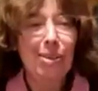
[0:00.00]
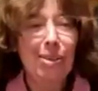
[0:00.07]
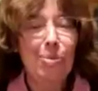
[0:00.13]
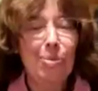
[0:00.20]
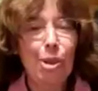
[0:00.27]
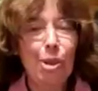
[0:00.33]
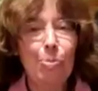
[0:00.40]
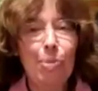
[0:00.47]

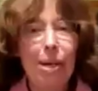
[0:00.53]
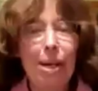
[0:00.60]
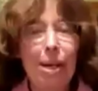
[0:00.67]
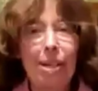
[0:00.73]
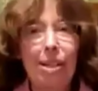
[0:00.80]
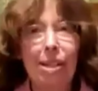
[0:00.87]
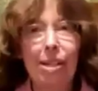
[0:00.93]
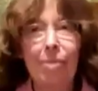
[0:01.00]
with the
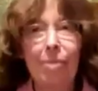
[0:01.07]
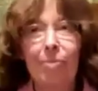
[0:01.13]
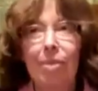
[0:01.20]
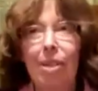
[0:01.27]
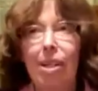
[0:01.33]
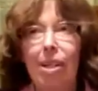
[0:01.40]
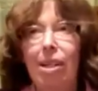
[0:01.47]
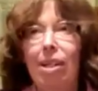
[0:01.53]
body.
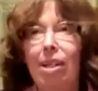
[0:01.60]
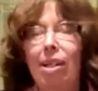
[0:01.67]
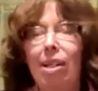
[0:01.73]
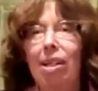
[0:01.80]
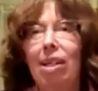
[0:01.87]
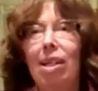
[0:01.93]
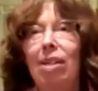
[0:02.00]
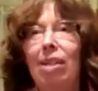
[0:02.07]

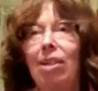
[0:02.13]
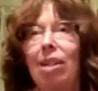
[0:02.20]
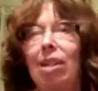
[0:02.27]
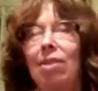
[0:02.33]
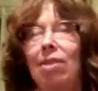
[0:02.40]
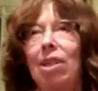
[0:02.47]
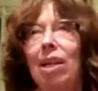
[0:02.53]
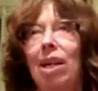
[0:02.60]
In the
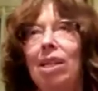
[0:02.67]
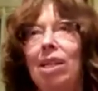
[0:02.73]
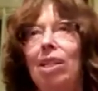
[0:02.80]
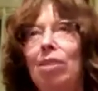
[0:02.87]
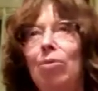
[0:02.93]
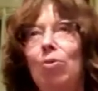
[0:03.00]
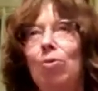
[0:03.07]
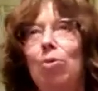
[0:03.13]

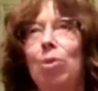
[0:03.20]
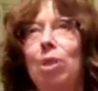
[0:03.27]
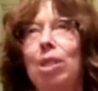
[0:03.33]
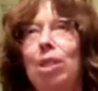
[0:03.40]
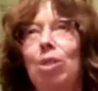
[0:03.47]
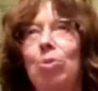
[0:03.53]
1940s,